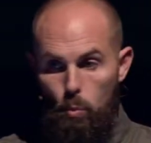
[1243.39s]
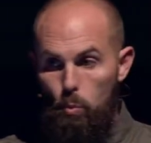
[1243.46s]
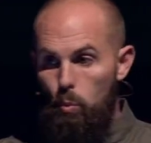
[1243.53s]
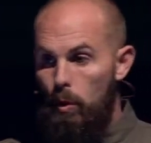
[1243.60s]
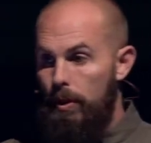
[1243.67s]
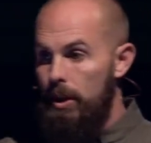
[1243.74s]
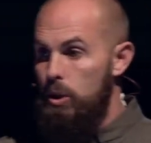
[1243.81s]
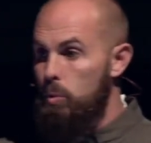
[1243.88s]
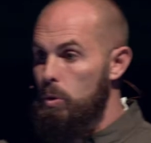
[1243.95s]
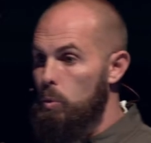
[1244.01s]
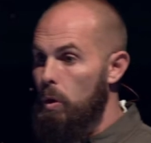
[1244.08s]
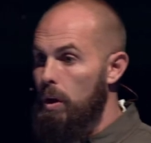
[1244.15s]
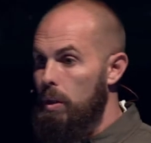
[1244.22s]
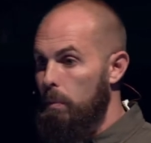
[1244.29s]
Well, this was
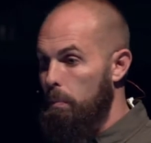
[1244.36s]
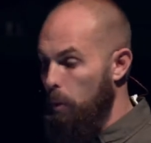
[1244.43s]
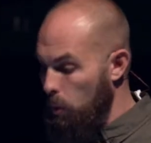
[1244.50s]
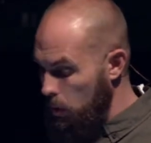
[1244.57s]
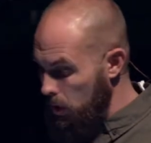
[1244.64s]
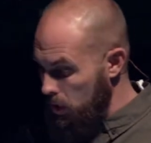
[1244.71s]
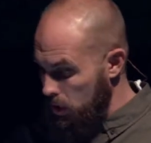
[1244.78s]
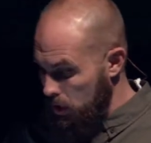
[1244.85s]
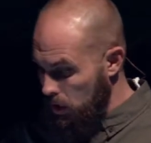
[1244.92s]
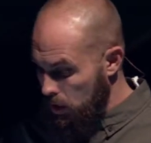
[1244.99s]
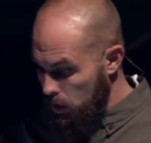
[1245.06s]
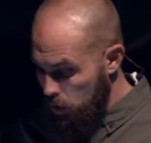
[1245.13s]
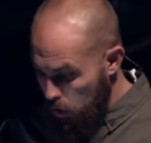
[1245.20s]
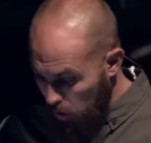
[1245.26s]
one of the poorest
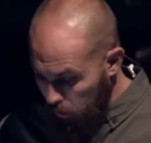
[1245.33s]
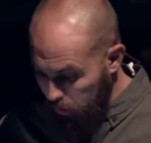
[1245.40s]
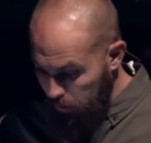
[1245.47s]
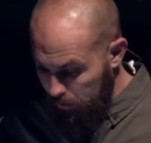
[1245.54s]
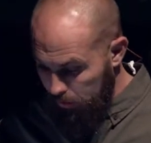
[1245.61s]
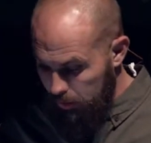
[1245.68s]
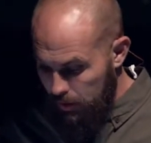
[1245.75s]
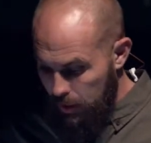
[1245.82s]
churches.